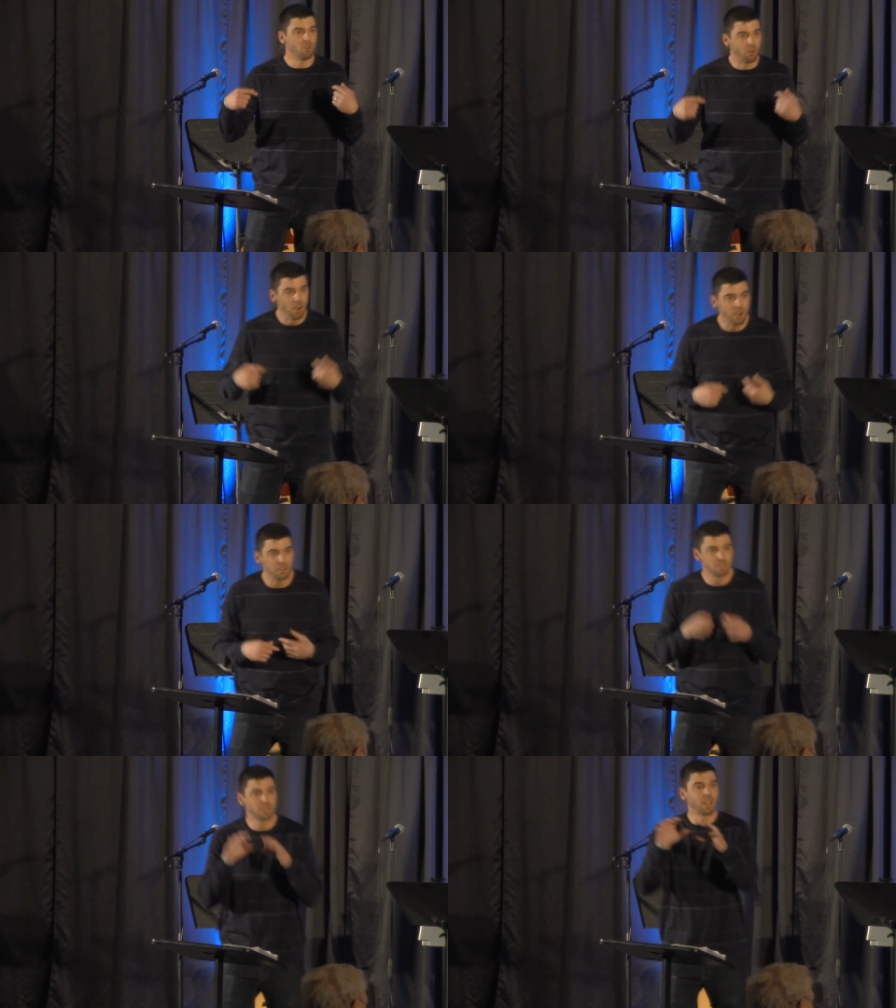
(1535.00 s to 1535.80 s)
or
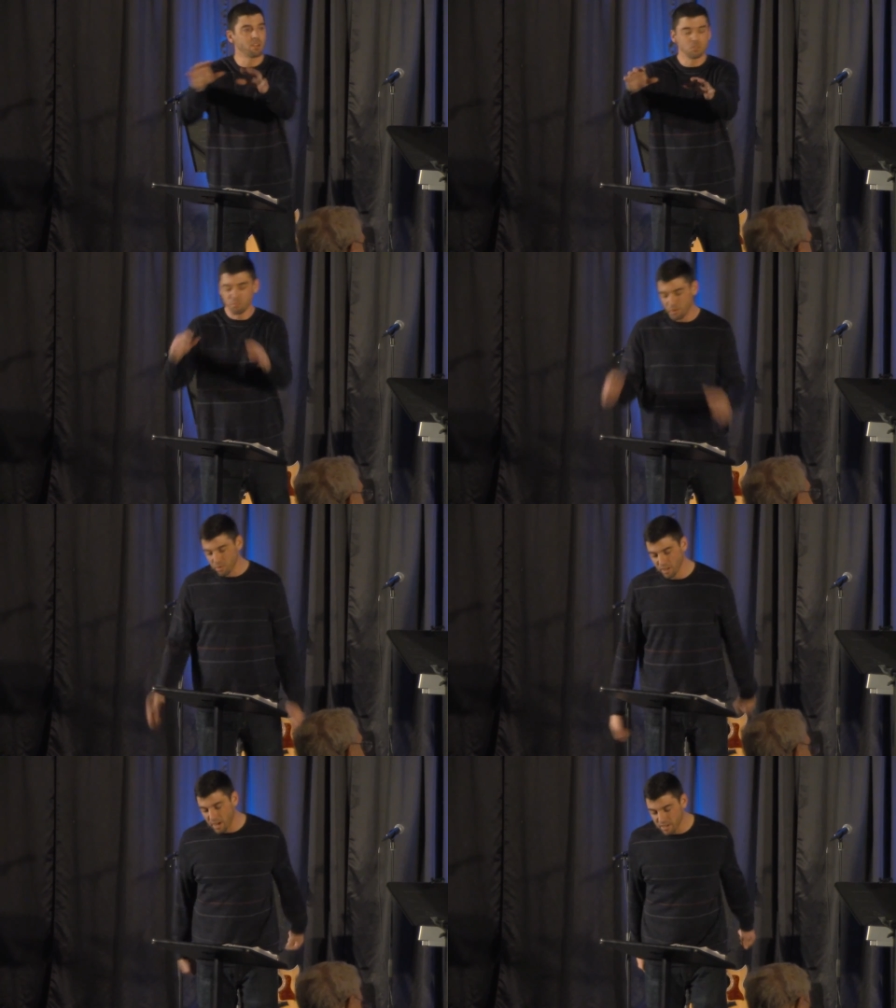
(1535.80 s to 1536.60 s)
us. It cares about
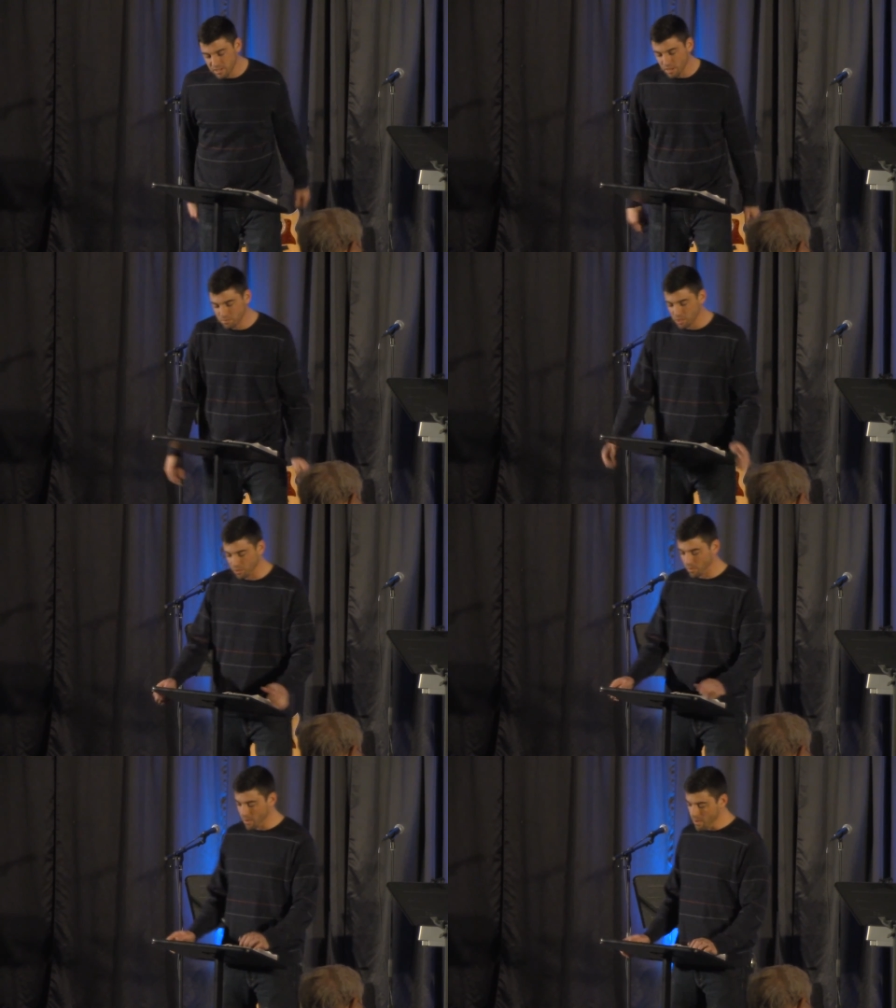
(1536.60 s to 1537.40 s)
what God is up
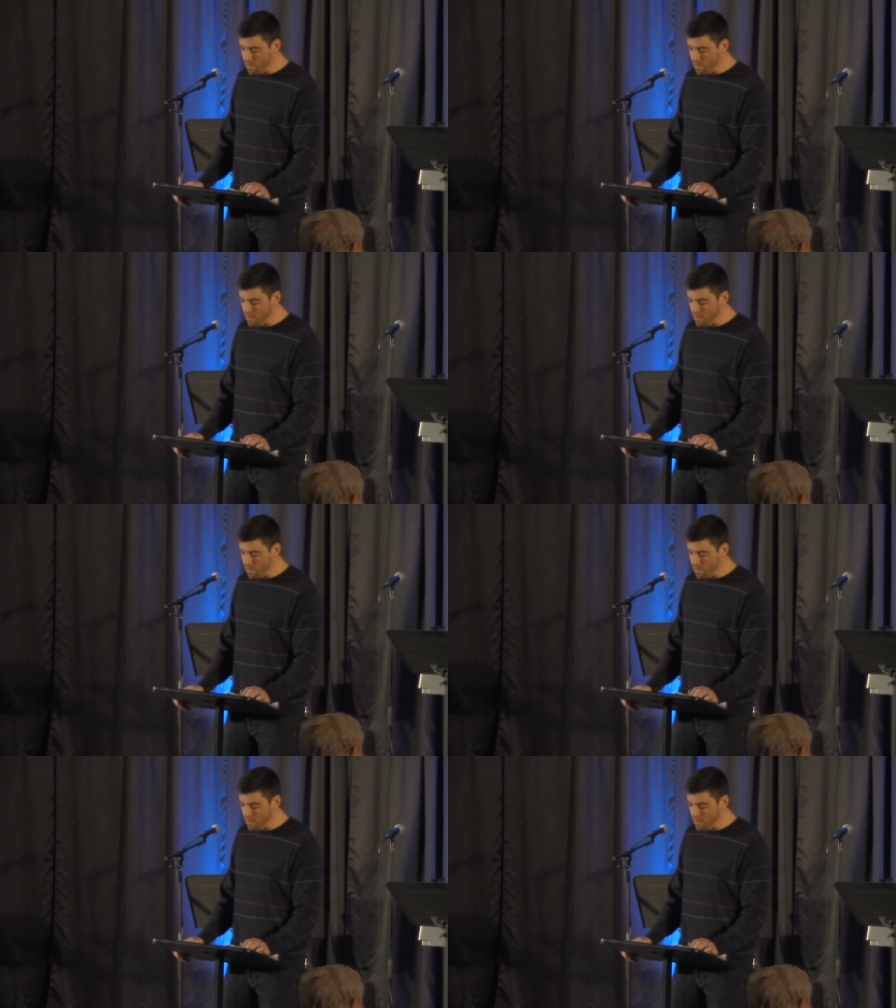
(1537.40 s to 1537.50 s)
to